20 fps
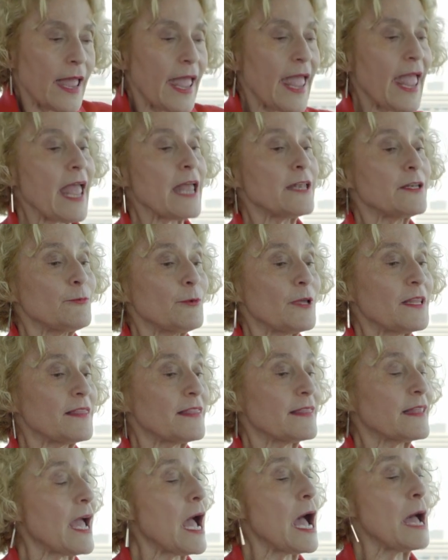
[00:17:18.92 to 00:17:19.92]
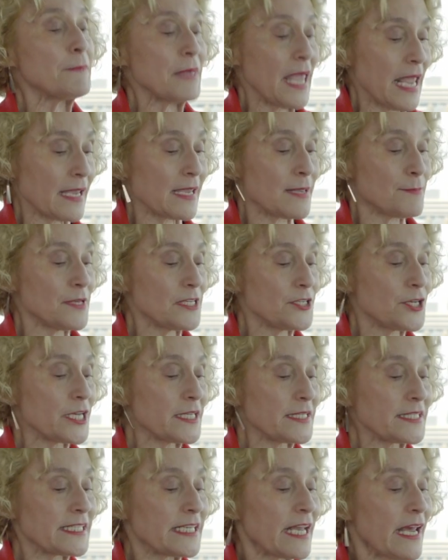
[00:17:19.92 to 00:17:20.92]
and with comic
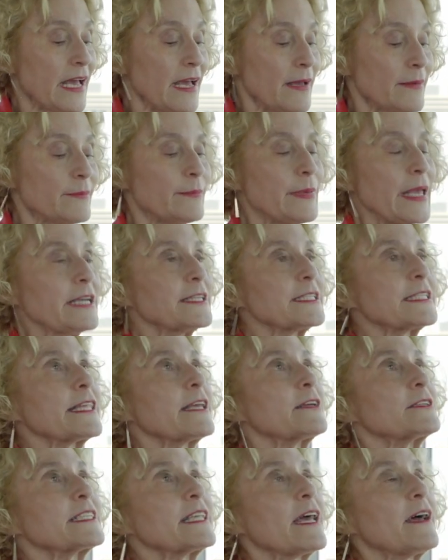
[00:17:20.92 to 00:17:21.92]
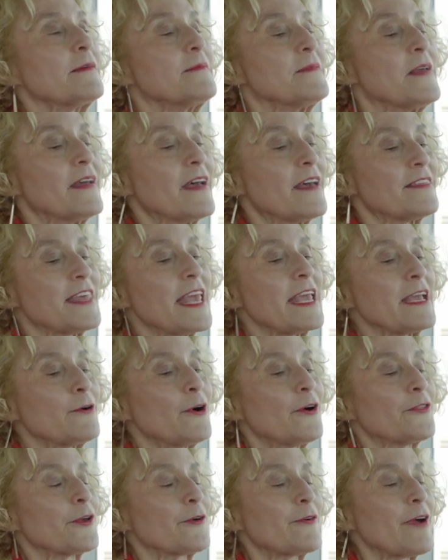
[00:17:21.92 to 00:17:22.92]
images, because there's a thing
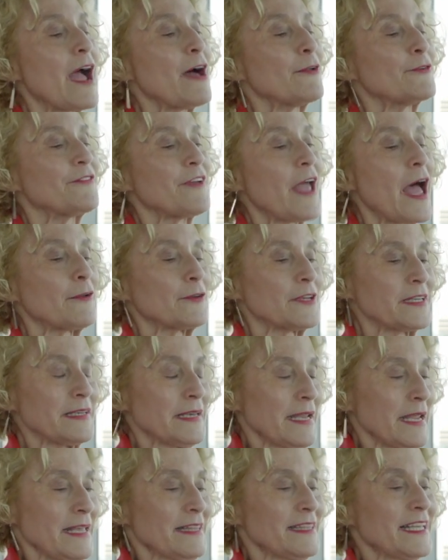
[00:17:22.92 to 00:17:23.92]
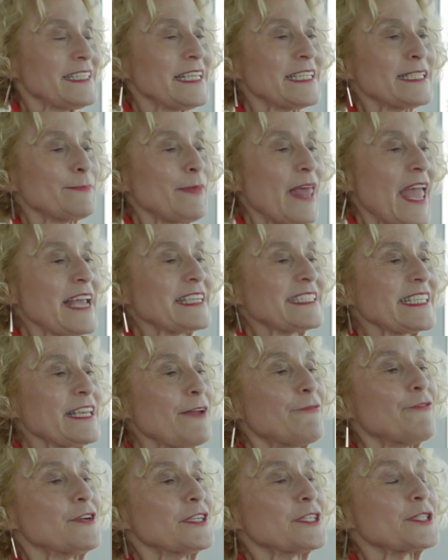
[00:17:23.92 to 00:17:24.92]
called the Crown Fountain that displays
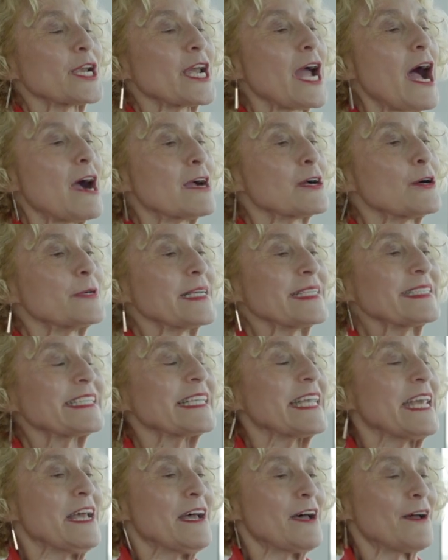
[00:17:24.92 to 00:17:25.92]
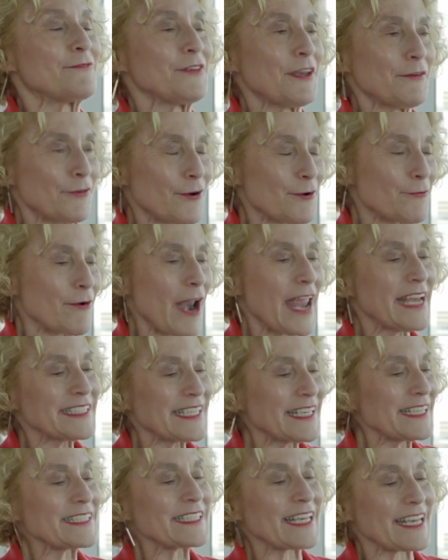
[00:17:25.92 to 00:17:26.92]
different Chicagoans of different
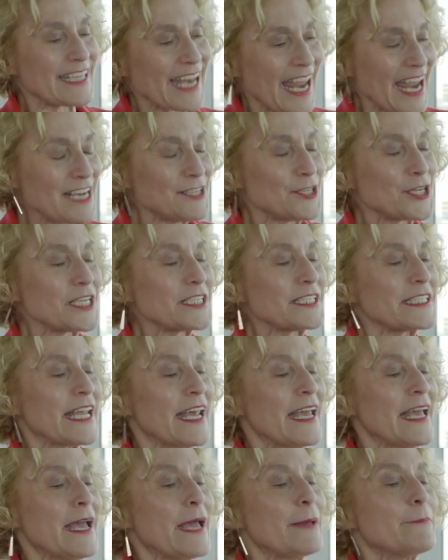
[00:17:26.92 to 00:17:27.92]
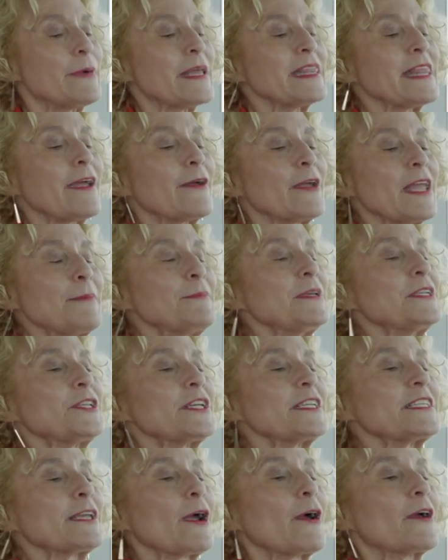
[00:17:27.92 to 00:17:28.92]
races and ages, but their
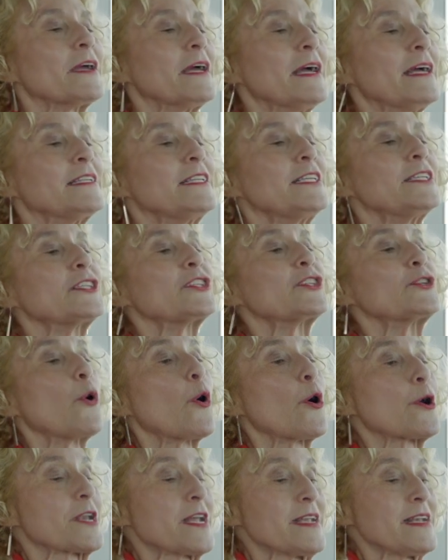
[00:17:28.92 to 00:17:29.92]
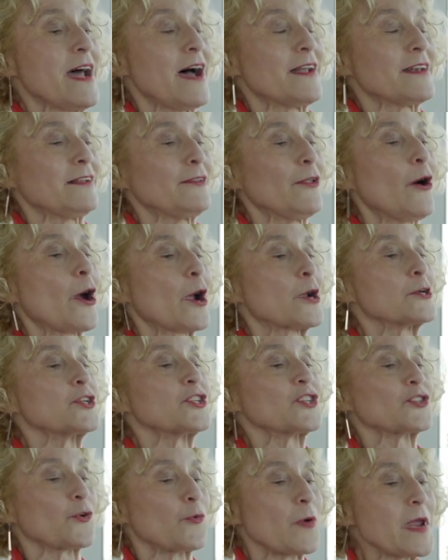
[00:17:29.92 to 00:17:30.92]
images are distorted on a
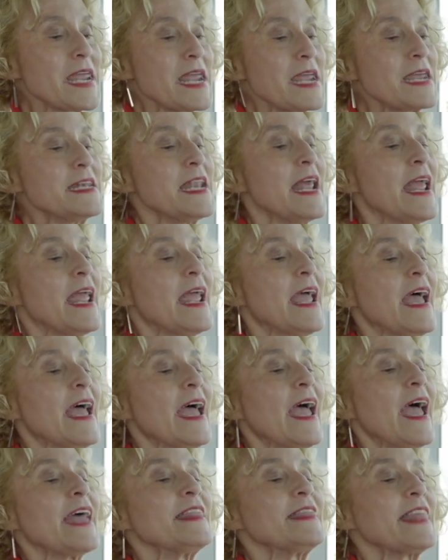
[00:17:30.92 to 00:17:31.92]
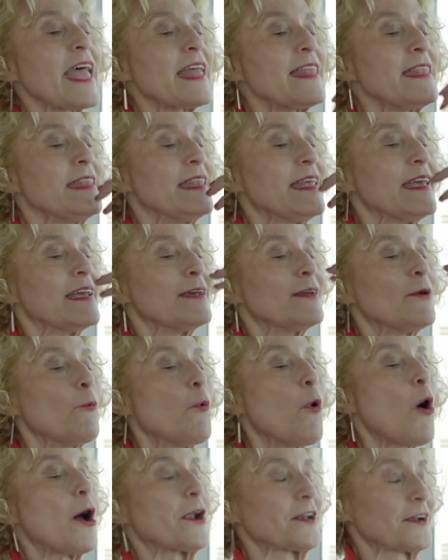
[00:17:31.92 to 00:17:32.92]
large screen, and then
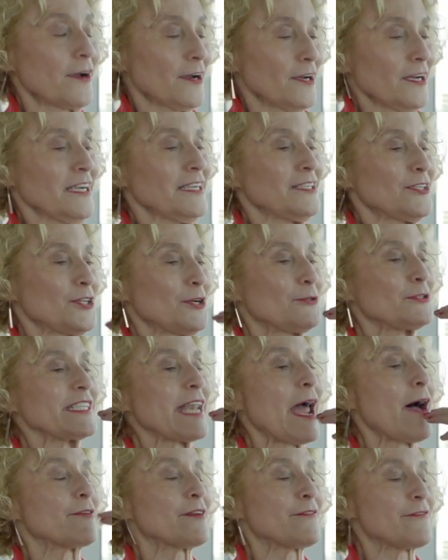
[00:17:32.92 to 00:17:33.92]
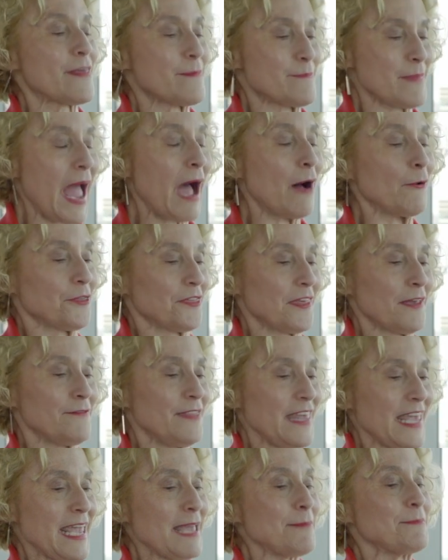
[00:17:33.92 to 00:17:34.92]
water shoots out of the mouth of
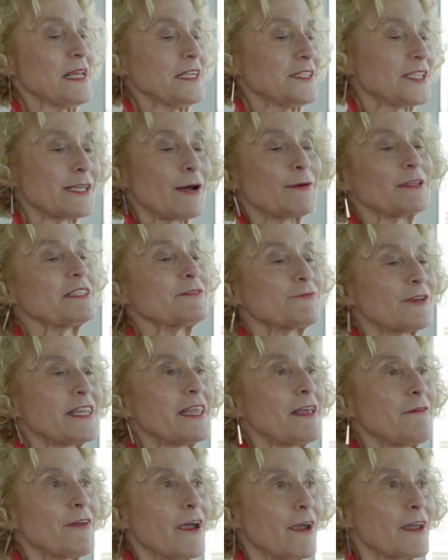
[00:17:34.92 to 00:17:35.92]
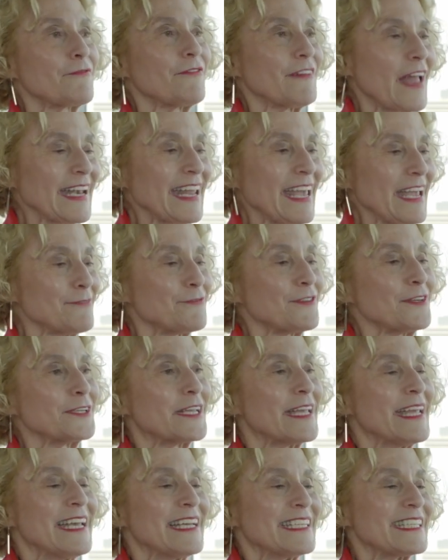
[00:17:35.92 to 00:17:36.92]
the image. So it's really very funny if you
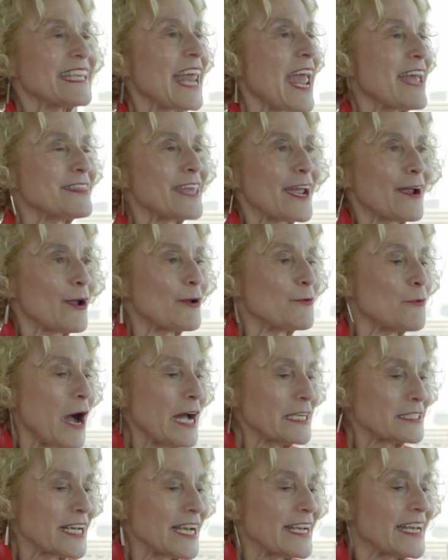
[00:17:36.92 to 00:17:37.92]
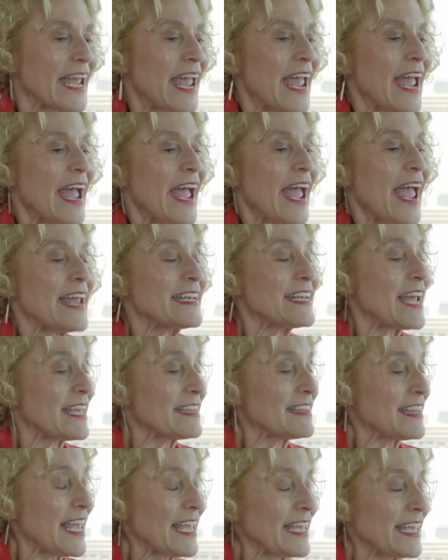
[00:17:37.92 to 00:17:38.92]
stand there and watch it. And
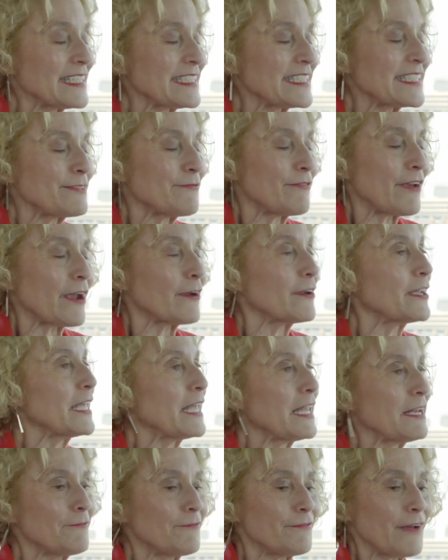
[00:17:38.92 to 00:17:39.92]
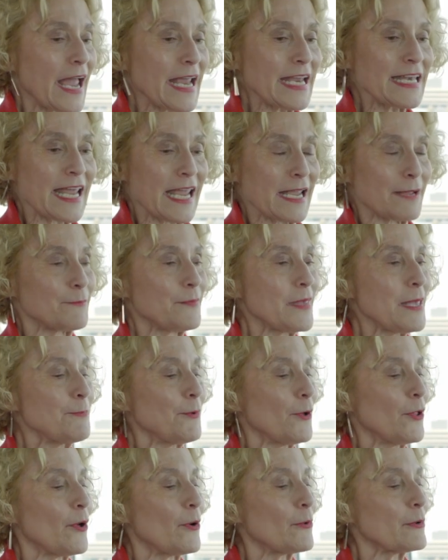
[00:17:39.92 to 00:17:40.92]
I think it's very inviting.
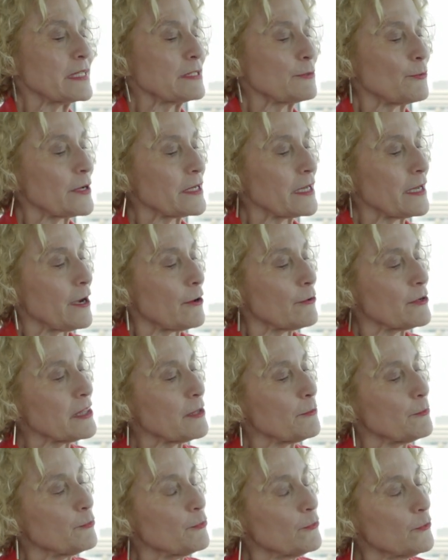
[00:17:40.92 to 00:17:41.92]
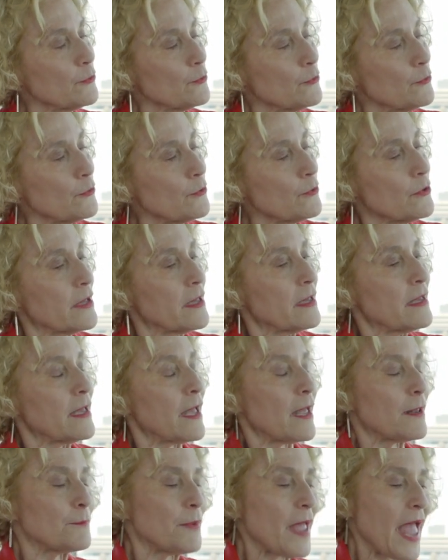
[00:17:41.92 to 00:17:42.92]
People always want to go in the pool
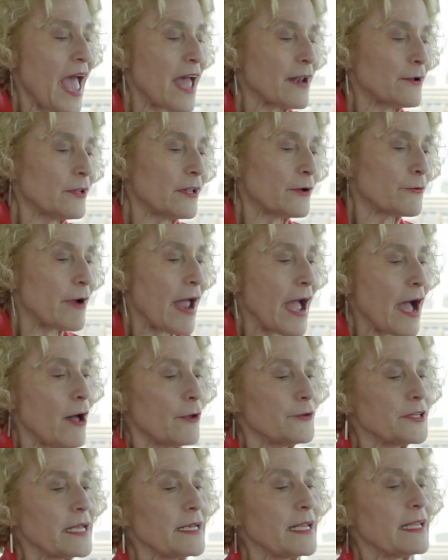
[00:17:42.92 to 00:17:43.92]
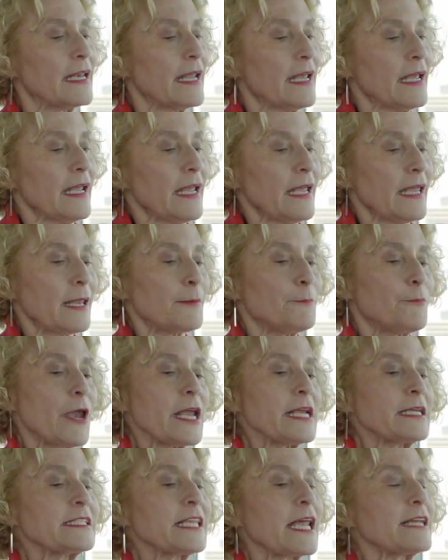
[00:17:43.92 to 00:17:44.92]
and paddle around, and it
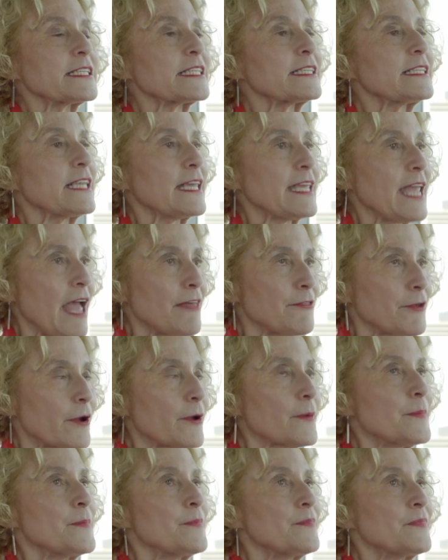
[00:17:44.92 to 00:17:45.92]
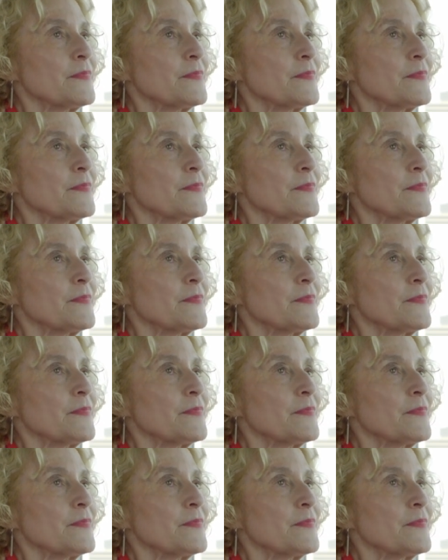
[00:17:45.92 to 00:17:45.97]
brings us together